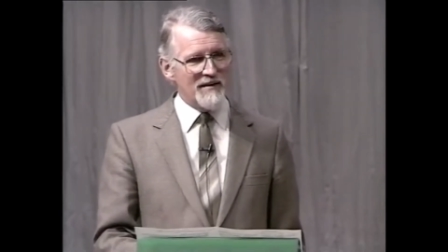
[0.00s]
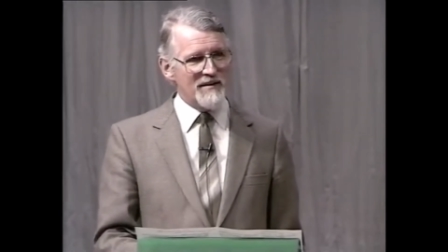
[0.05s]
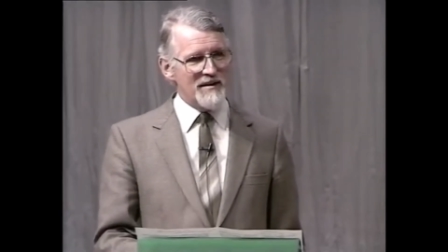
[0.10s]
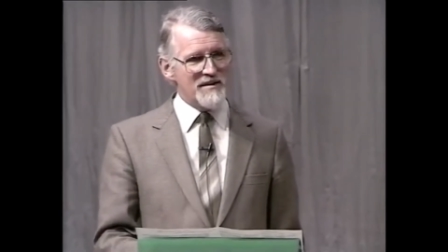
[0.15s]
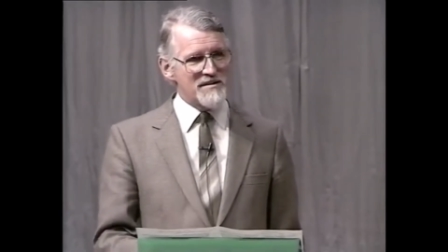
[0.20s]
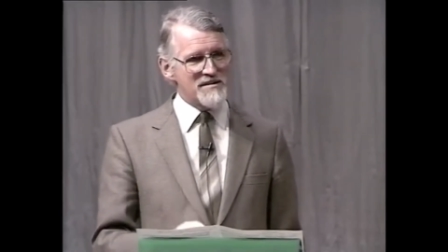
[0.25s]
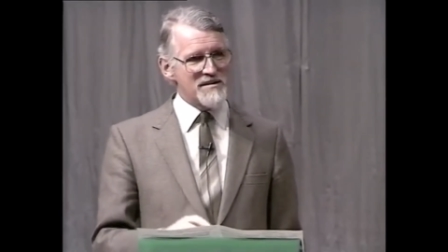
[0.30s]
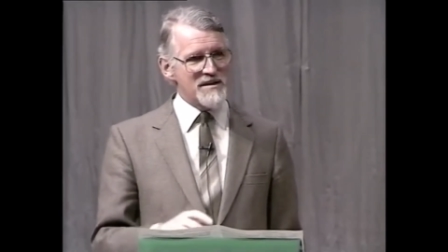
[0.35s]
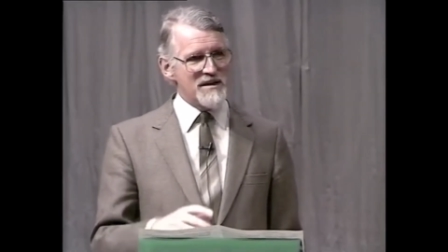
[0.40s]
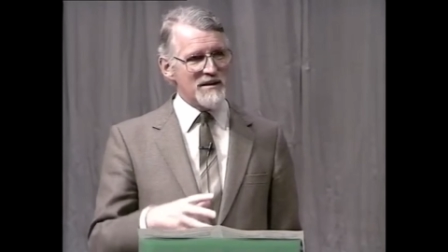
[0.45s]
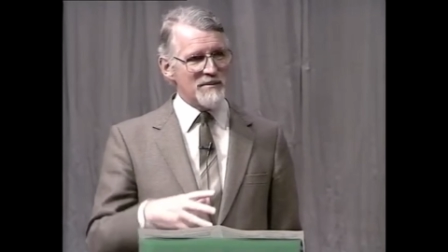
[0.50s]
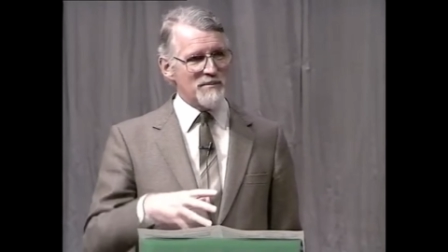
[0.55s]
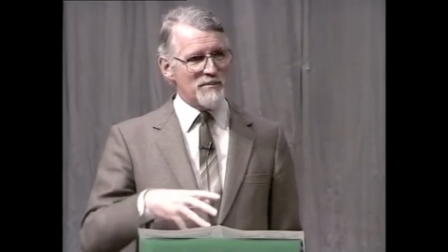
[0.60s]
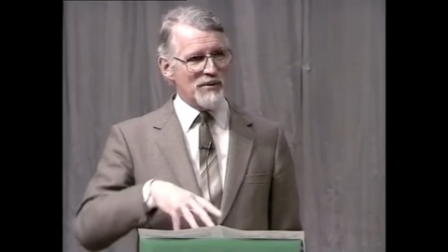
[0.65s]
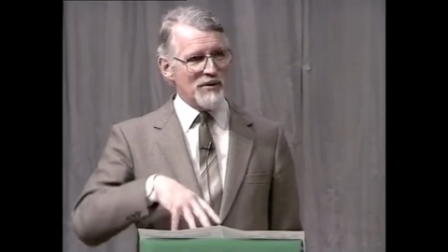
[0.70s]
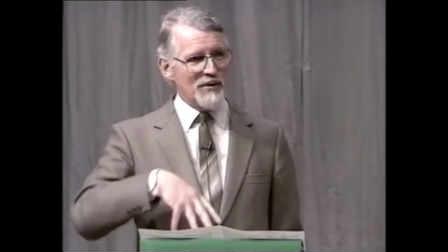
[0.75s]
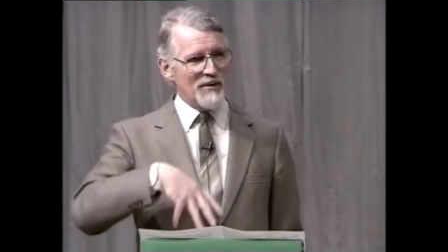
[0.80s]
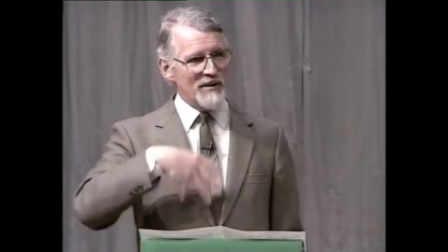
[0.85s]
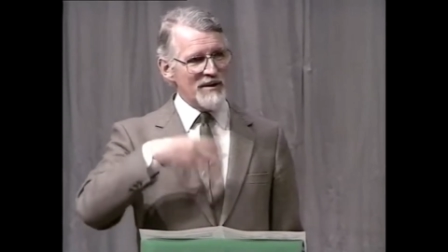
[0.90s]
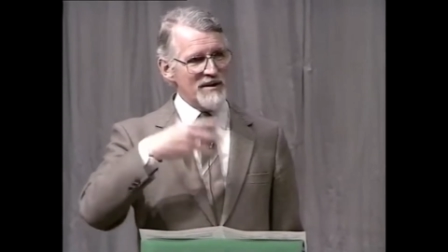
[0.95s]
They see
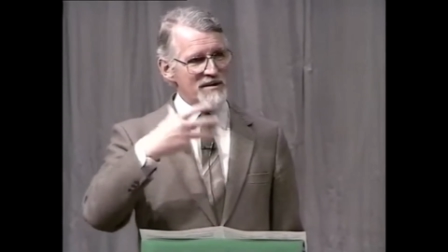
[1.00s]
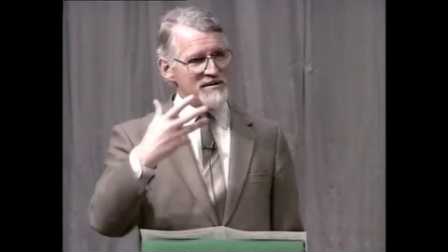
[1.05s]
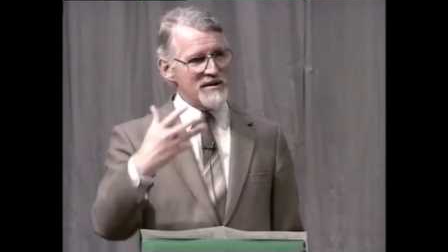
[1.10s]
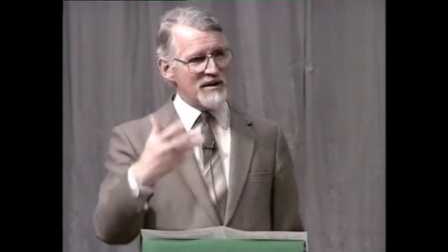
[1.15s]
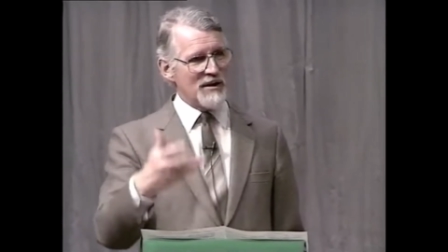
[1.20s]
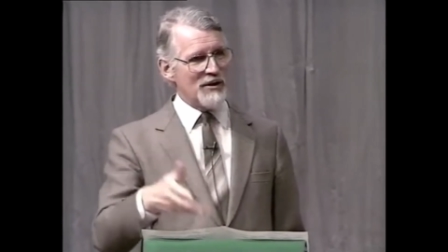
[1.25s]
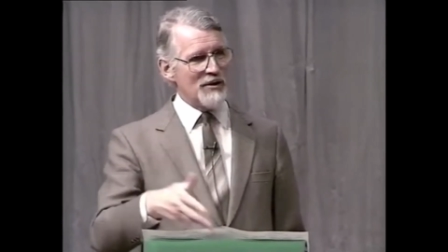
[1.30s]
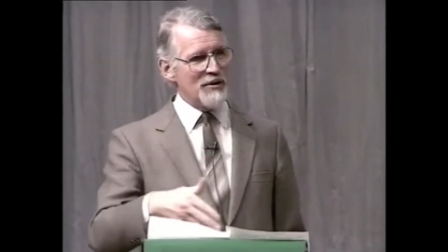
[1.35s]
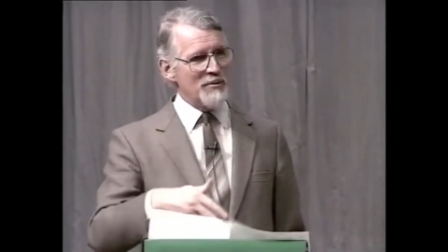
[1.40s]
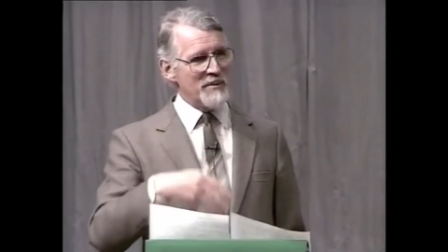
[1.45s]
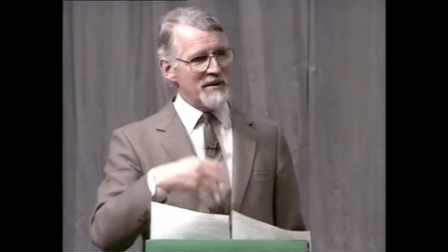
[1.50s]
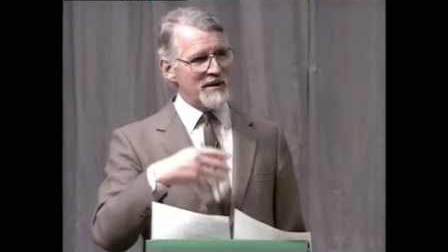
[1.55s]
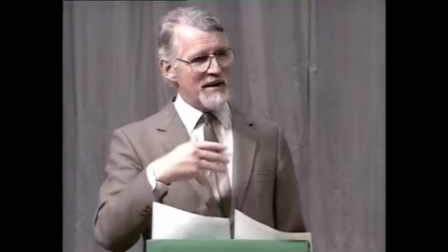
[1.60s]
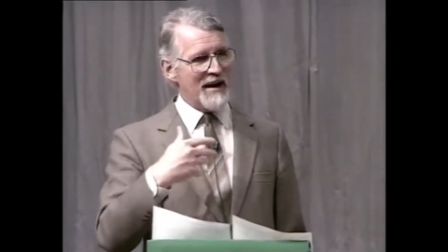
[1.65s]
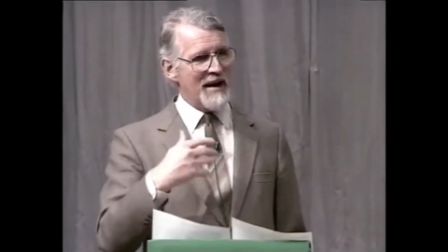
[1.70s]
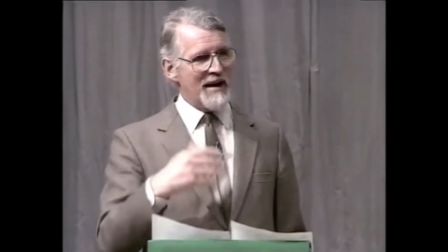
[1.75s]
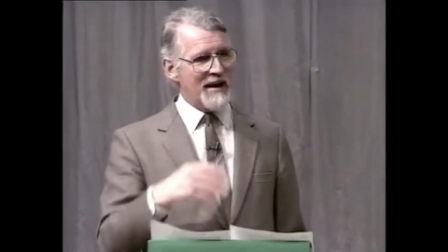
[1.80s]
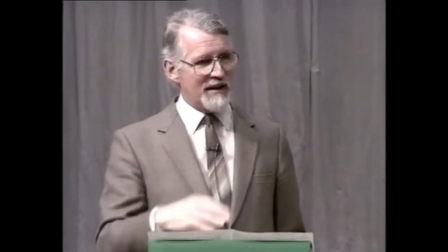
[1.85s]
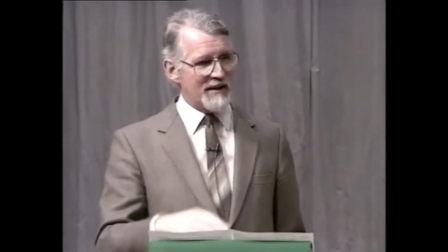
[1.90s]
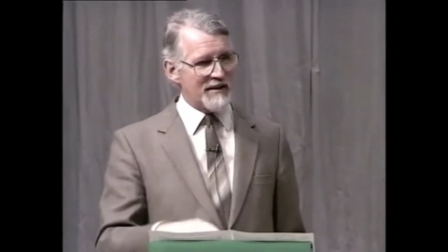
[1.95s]
it purely as a
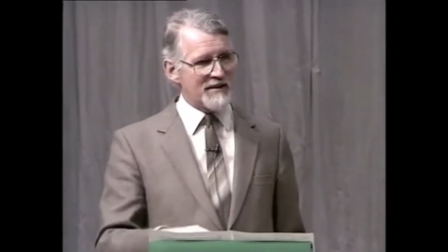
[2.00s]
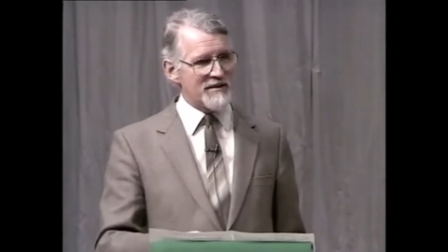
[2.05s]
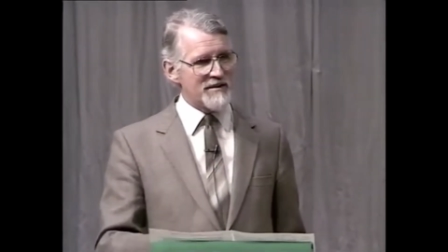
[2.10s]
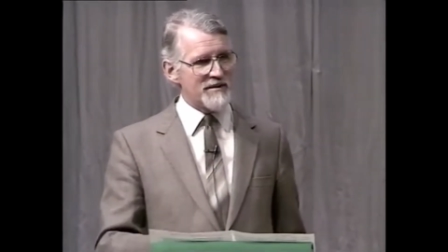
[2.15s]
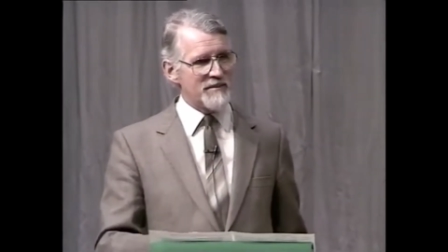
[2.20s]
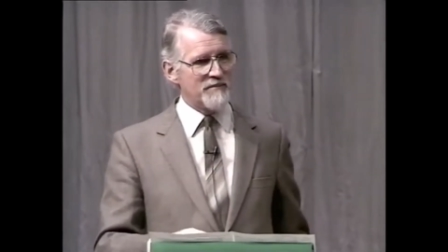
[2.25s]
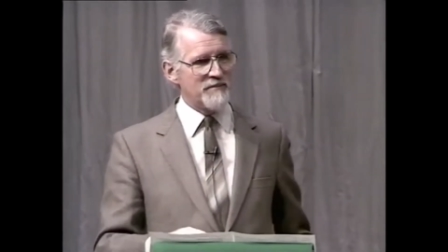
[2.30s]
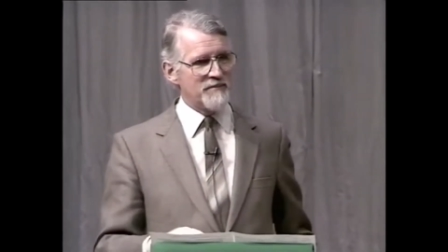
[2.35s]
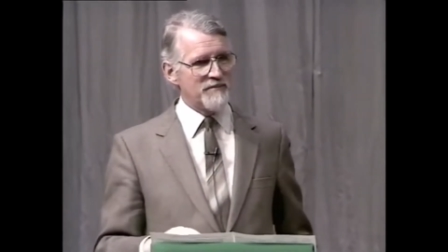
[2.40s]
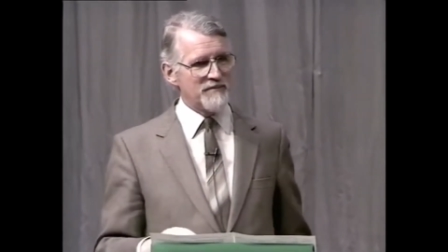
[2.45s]
human act.